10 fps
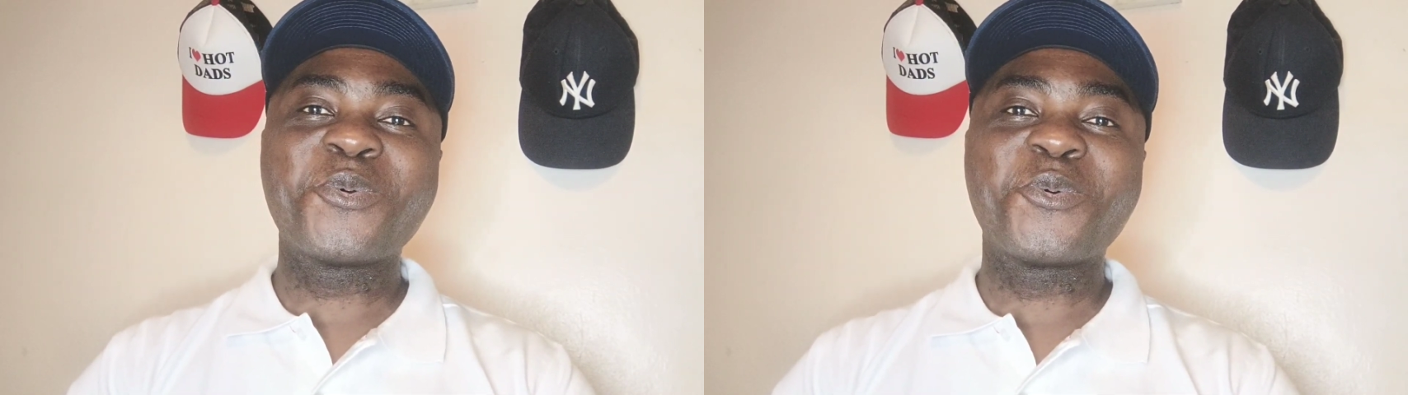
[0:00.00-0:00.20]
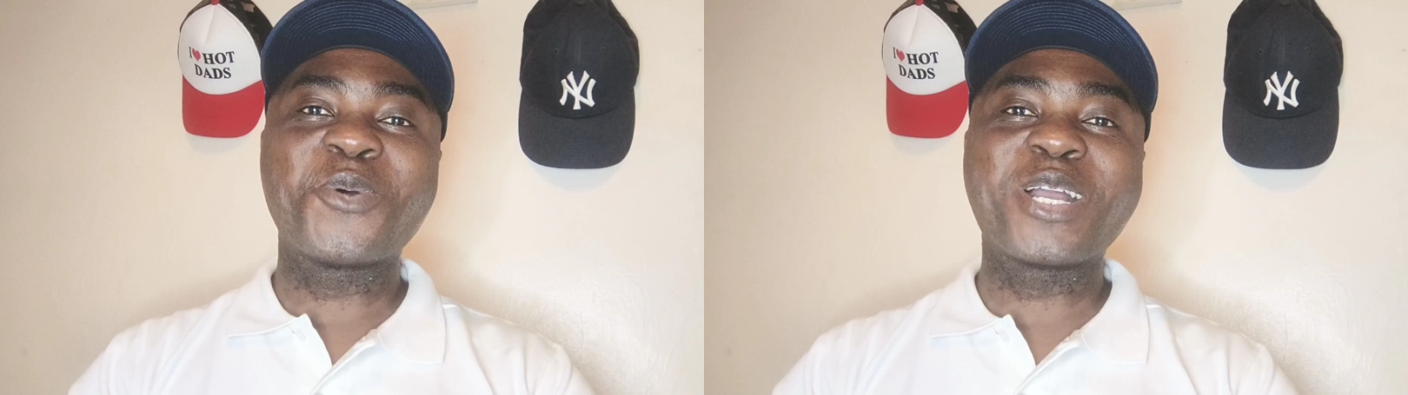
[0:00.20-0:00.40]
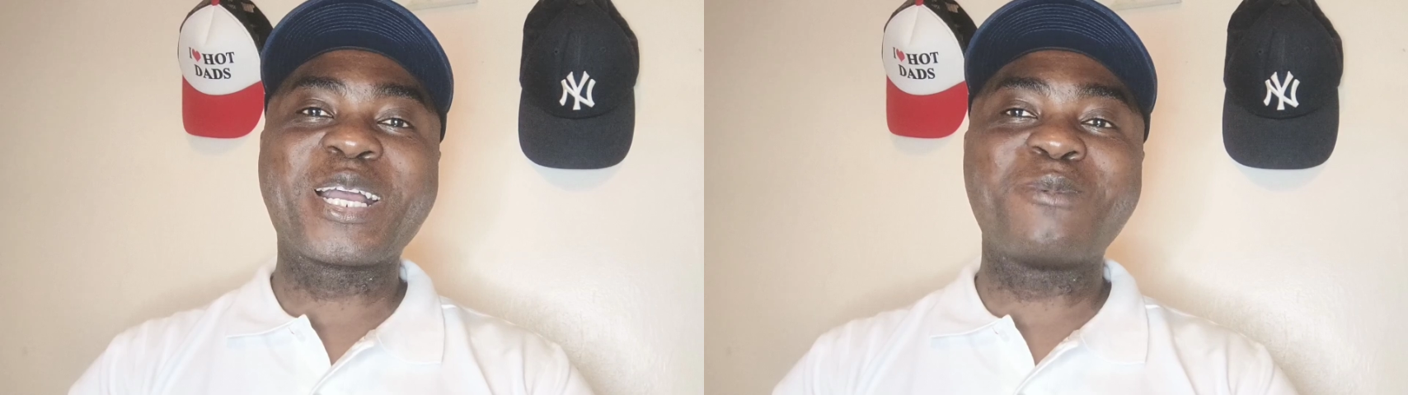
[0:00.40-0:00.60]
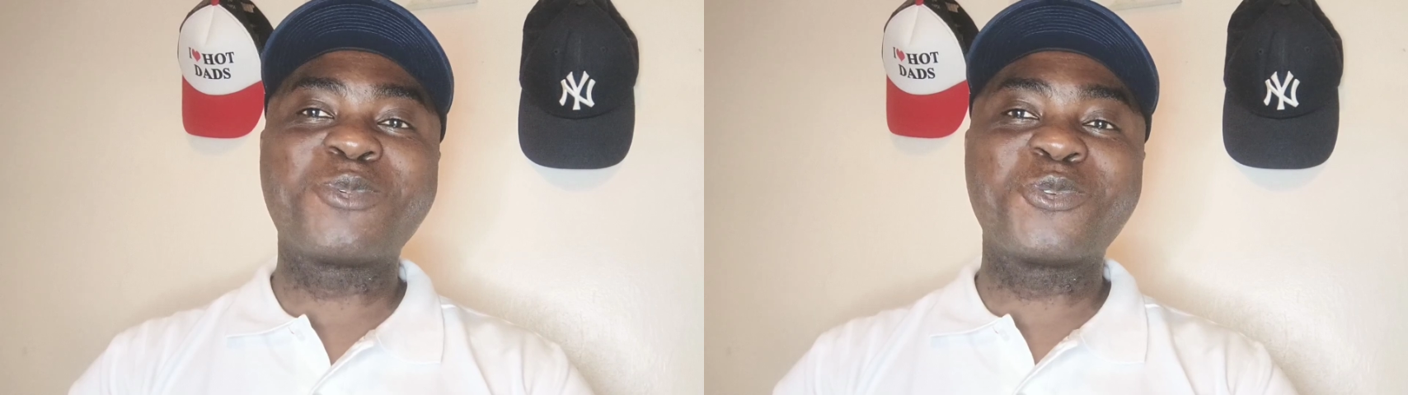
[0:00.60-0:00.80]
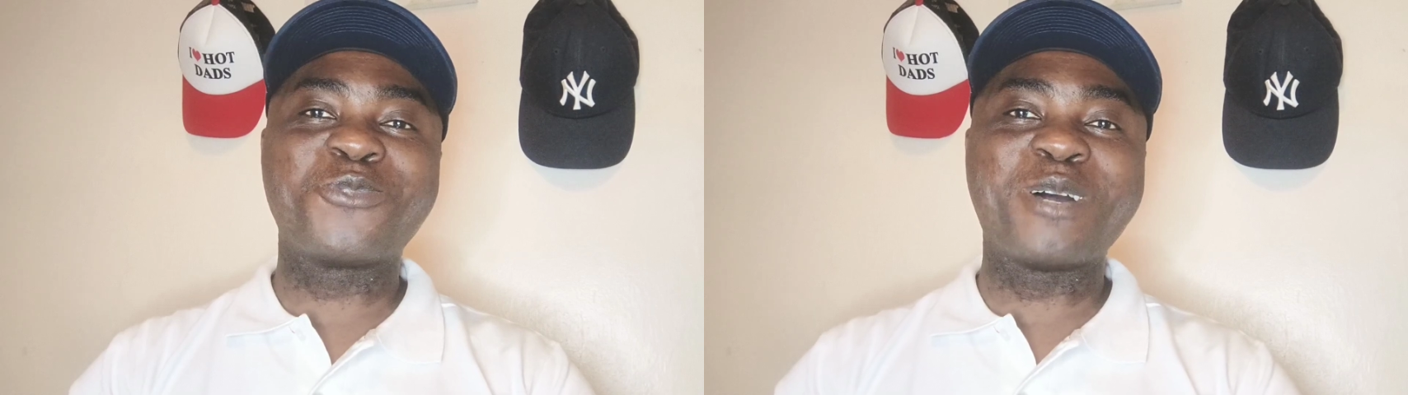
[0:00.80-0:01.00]
welcome
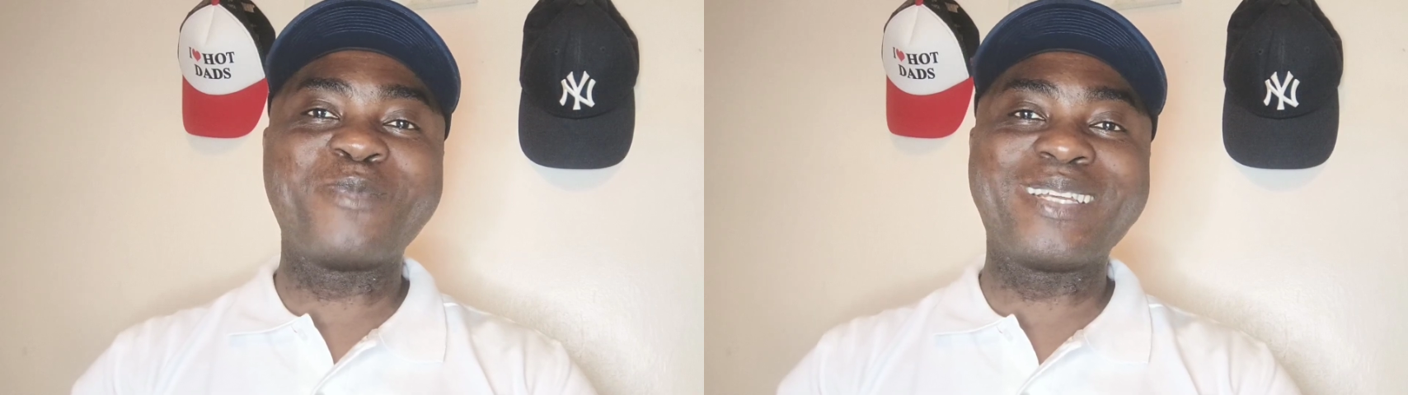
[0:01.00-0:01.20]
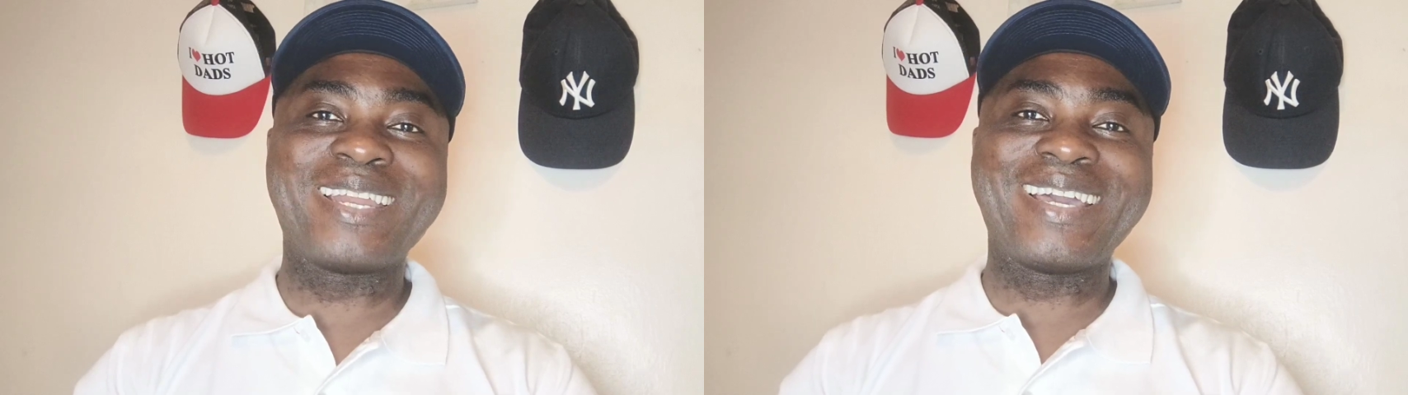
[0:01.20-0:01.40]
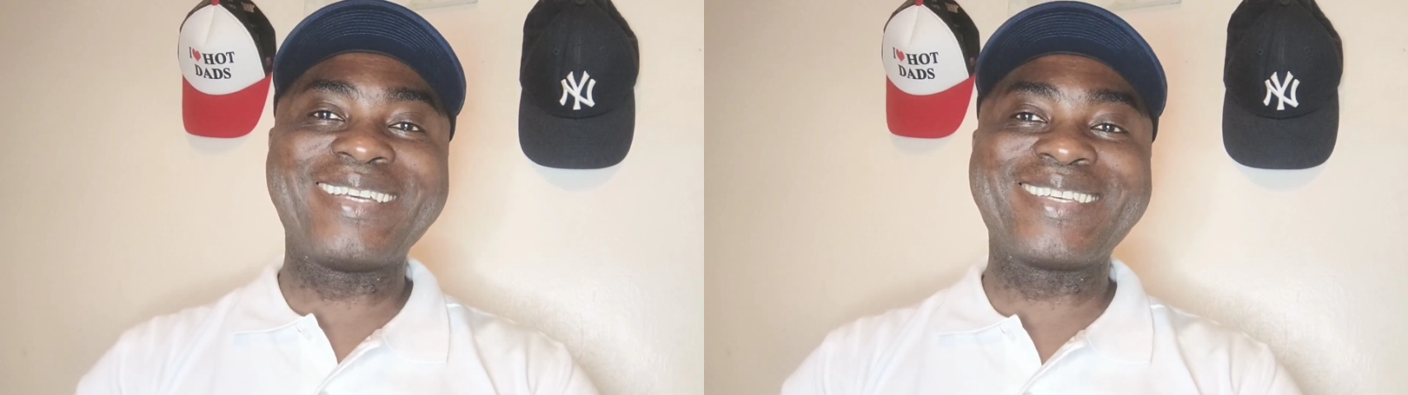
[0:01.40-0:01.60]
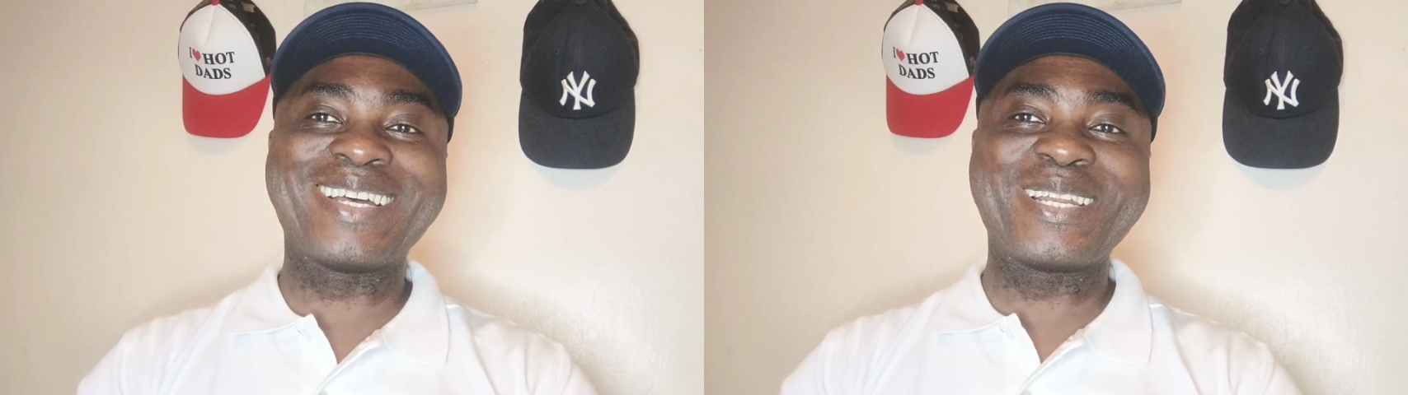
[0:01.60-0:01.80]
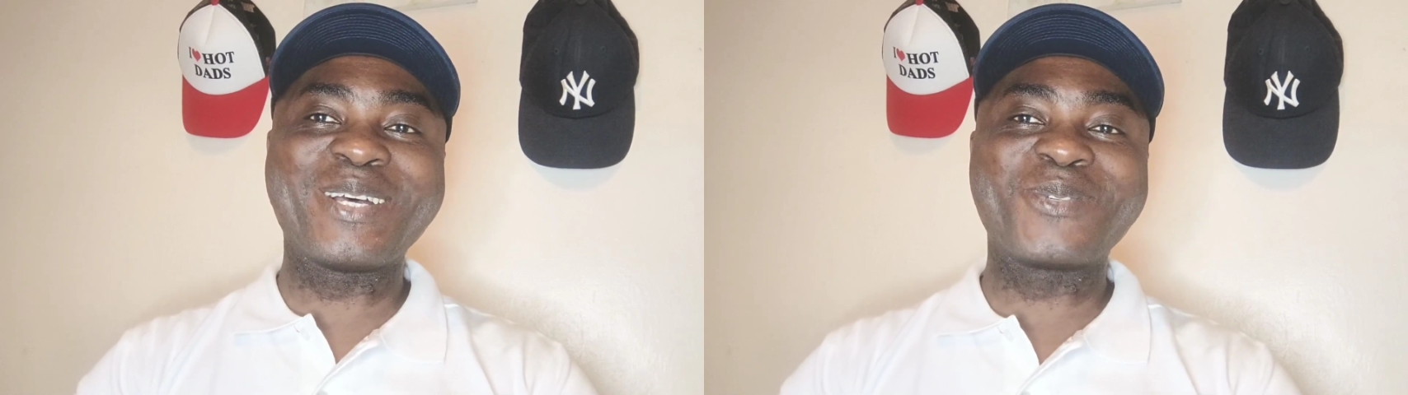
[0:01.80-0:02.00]
to Farm Delight
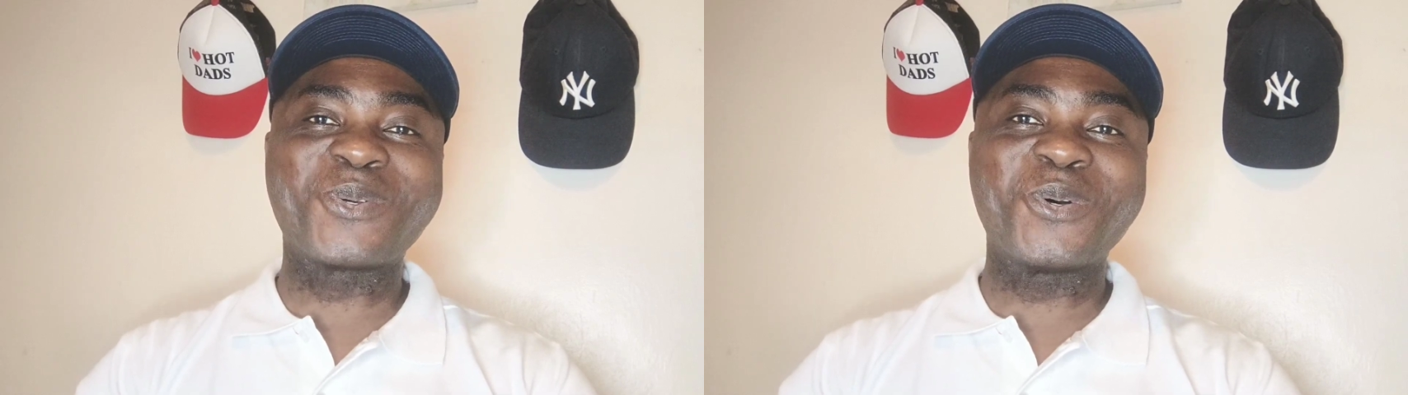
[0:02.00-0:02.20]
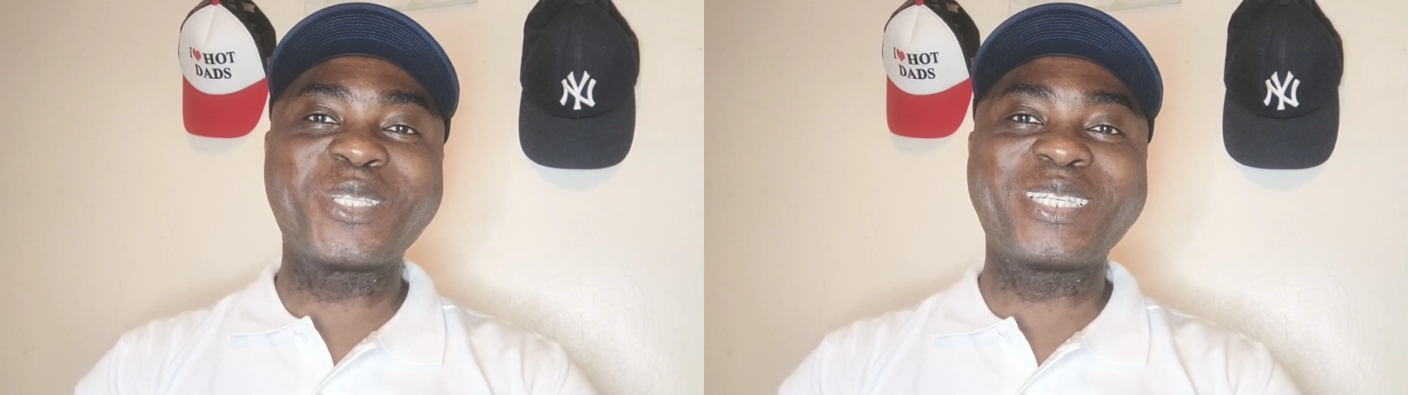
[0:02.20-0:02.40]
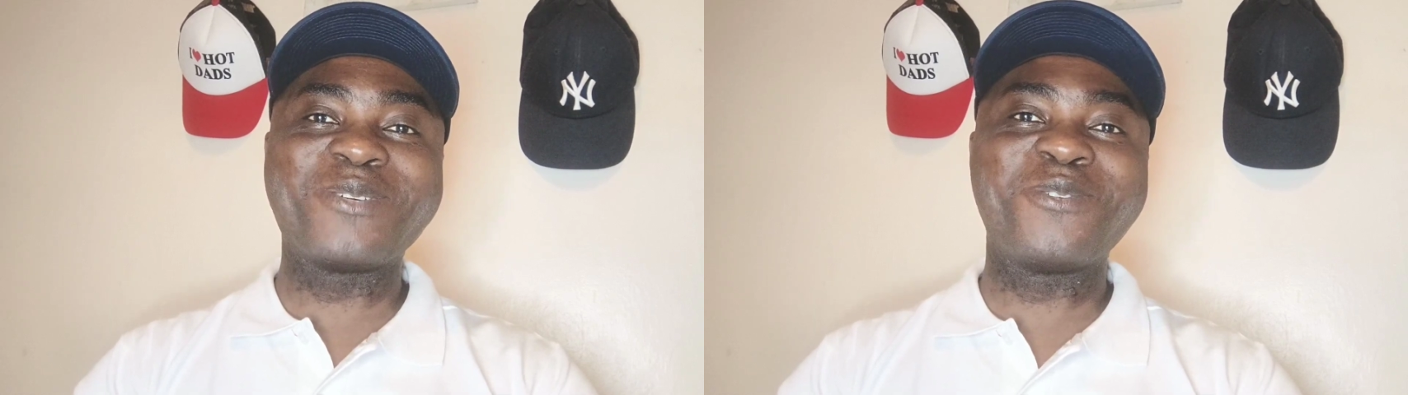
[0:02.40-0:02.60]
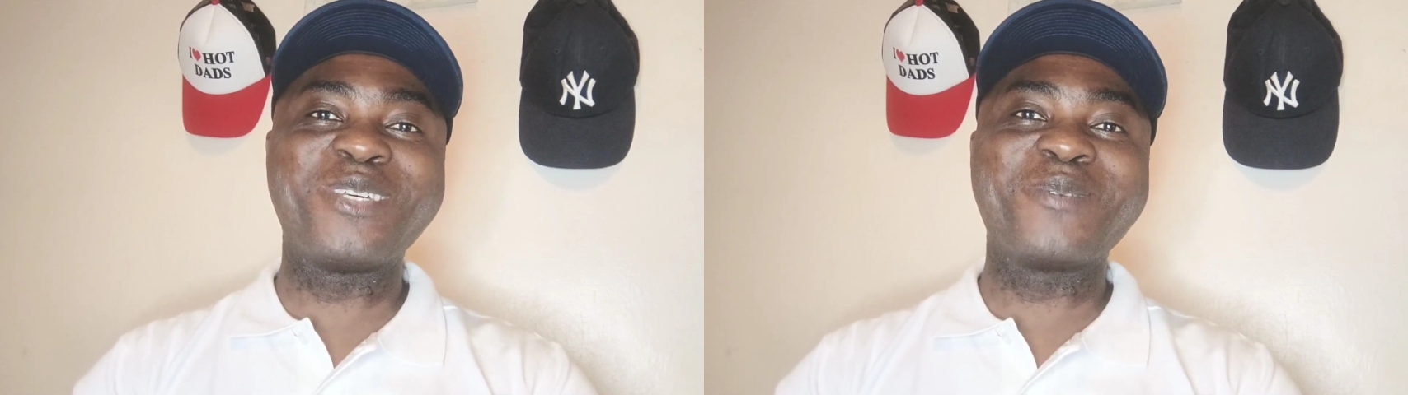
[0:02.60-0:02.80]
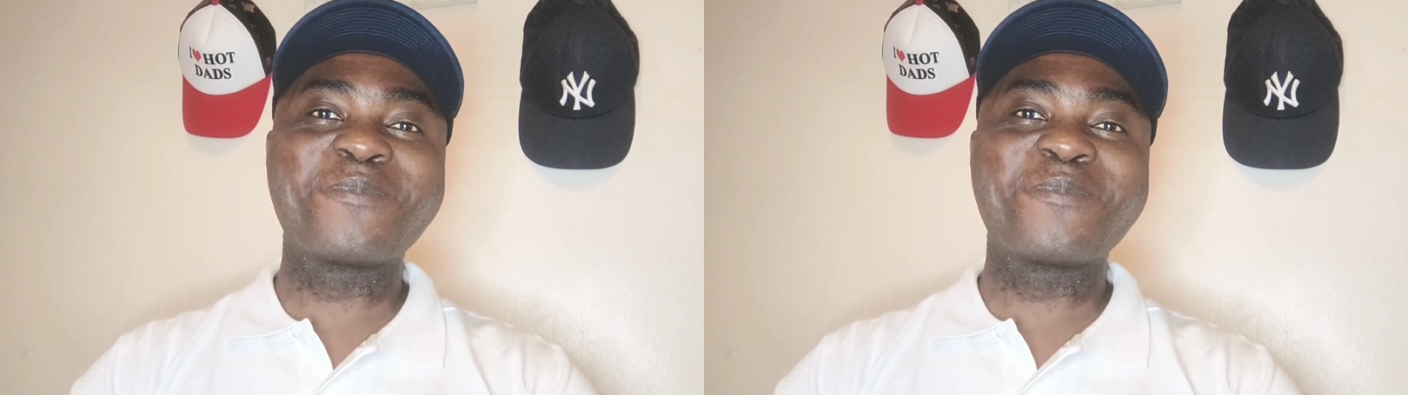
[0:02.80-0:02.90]
_TV.